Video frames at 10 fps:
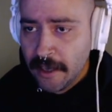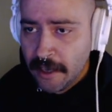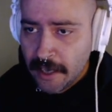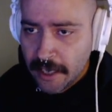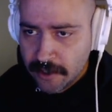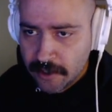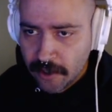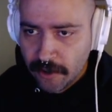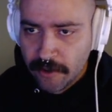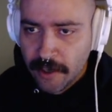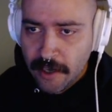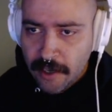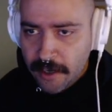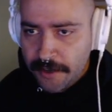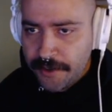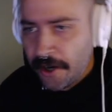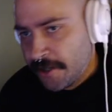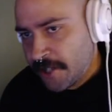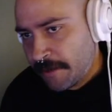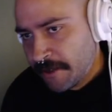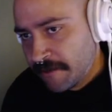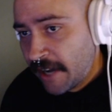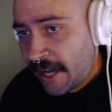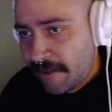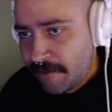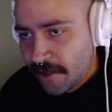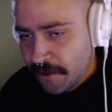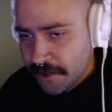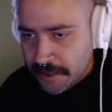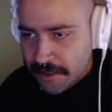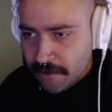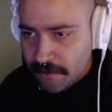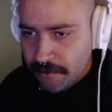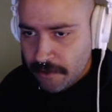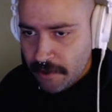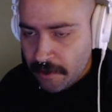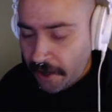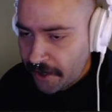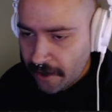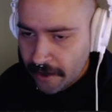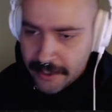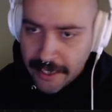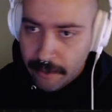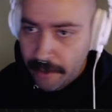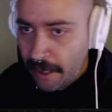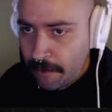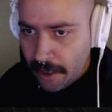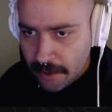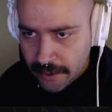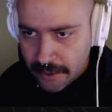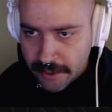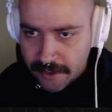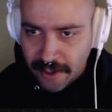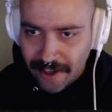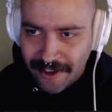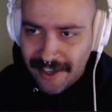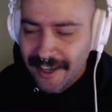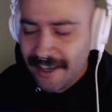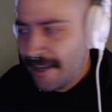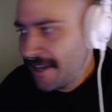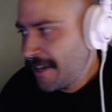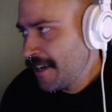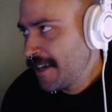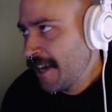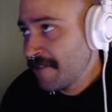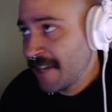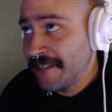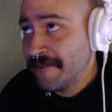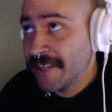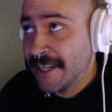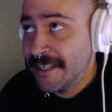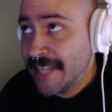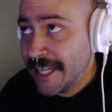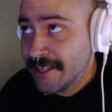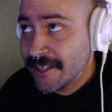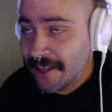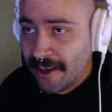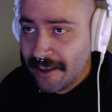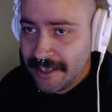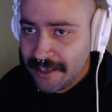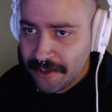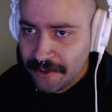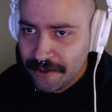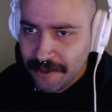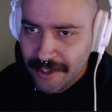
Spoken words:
And so their chapter 5 goes into LiDAR and canopy height modeling. And so I've kind of condensed it all into